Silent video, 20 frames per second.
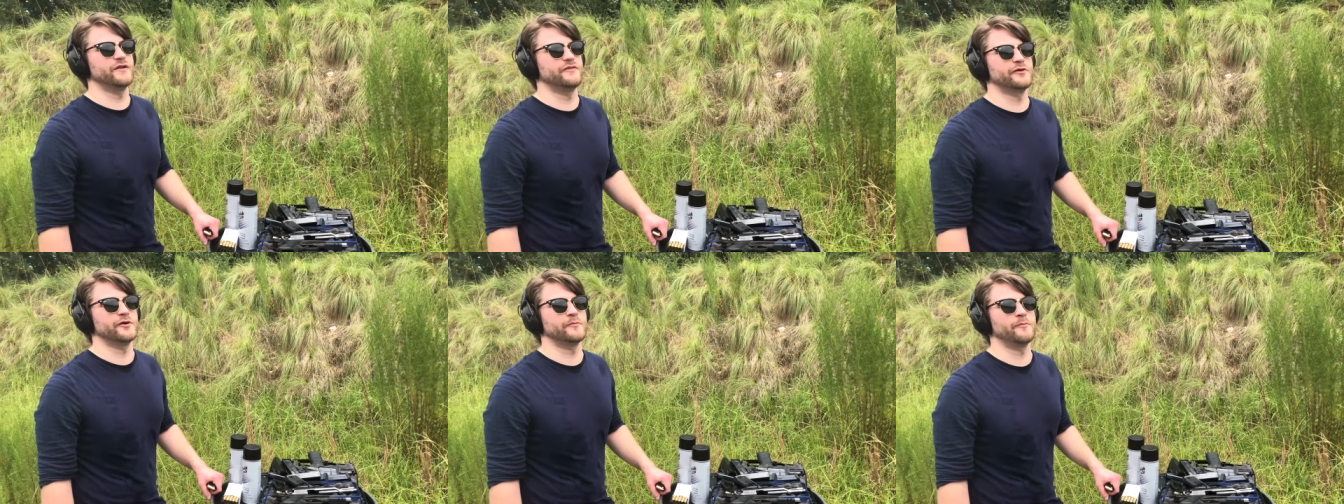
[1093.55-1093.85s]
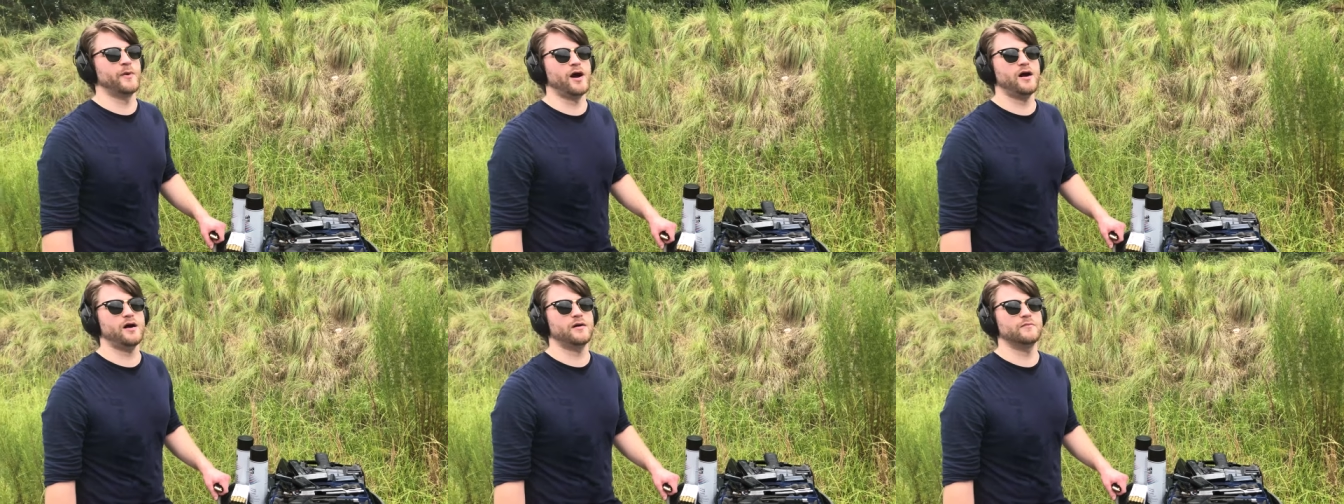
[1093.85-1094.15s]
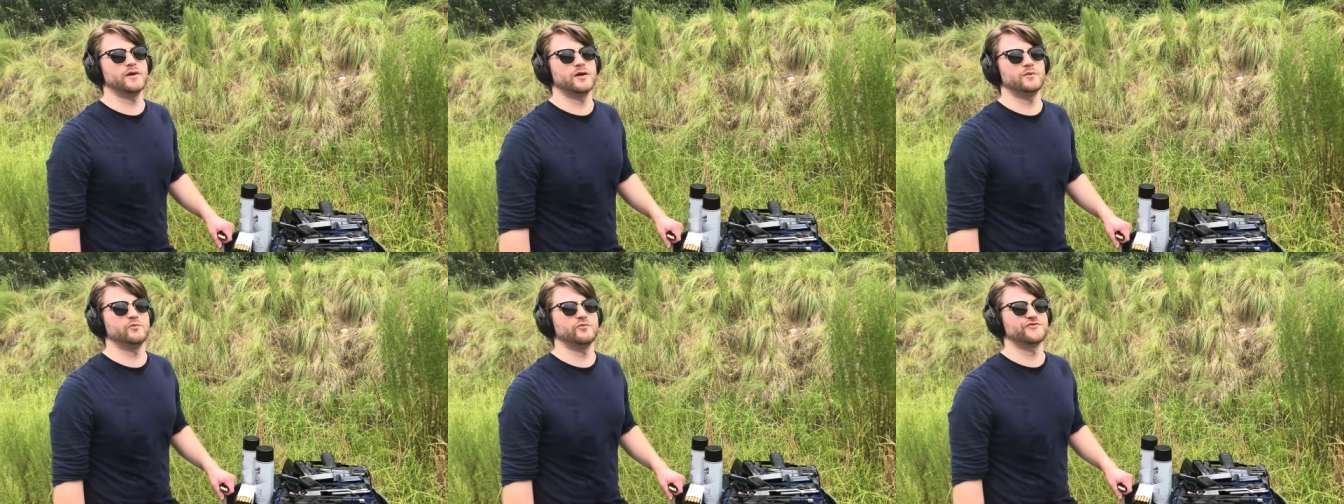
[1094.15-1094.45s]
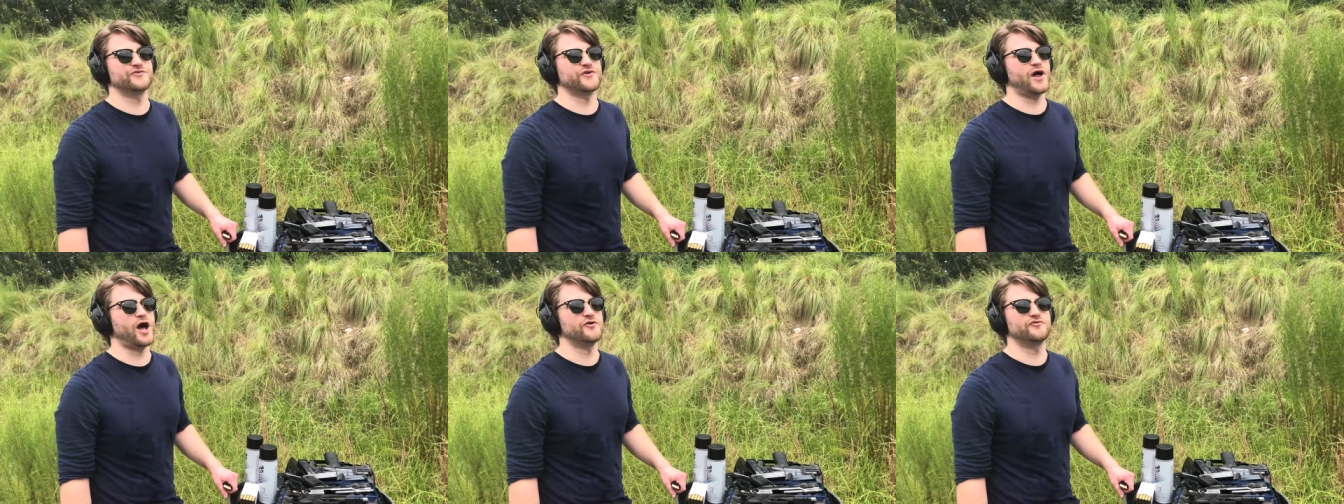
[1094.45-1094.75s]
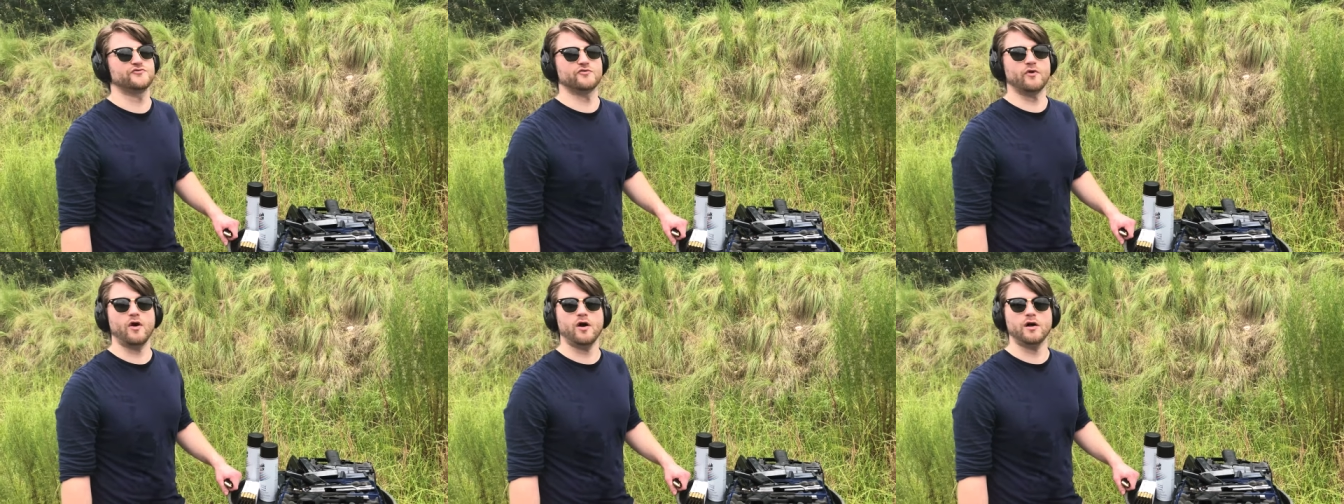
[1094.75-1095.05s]
their mom and was
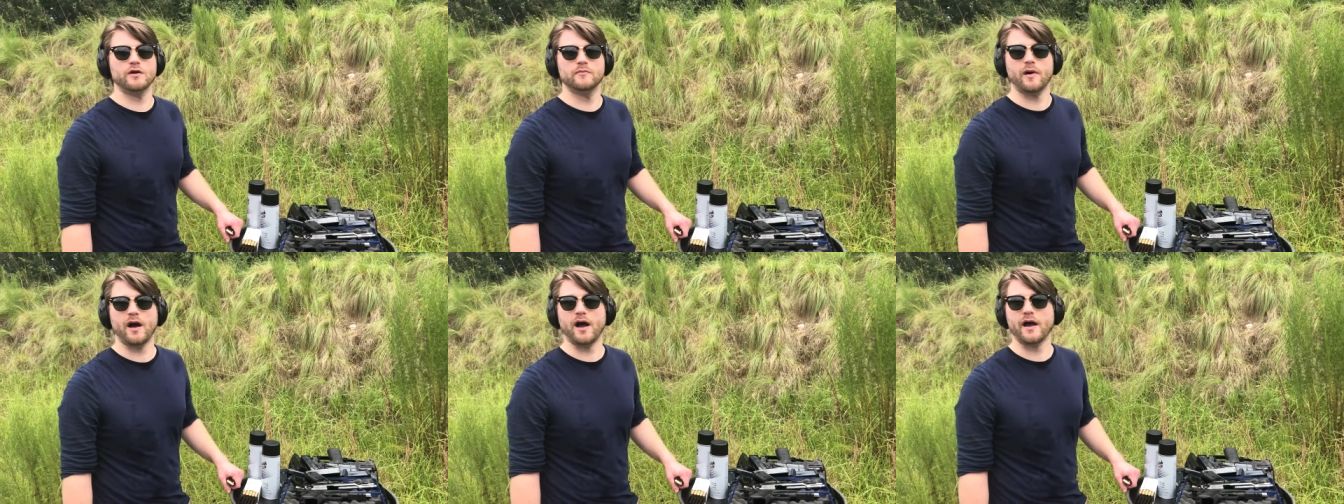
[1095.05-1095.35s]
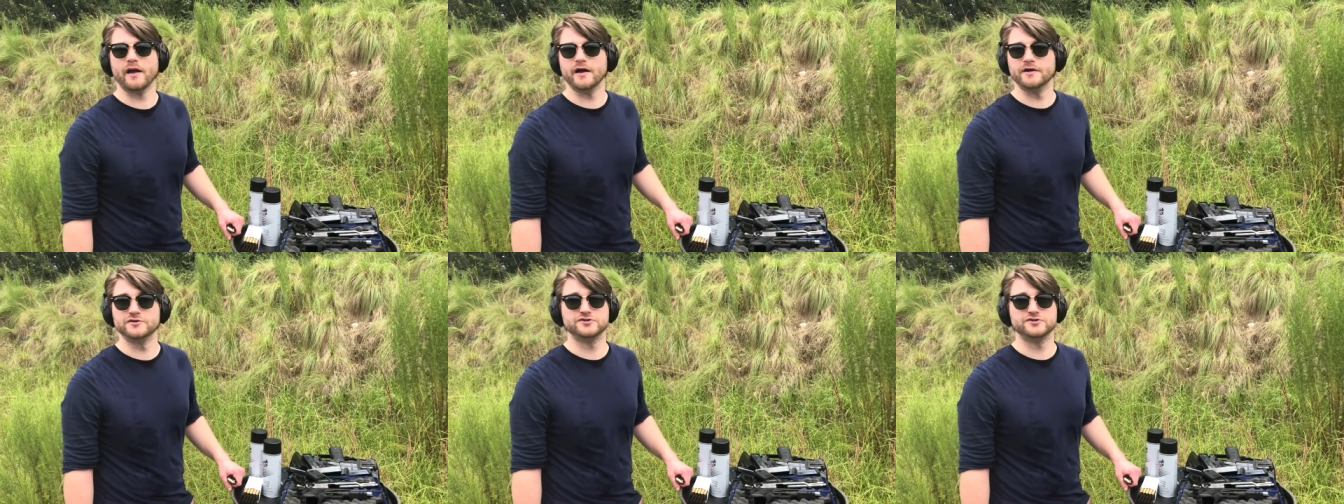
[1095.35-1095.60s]
not drawn by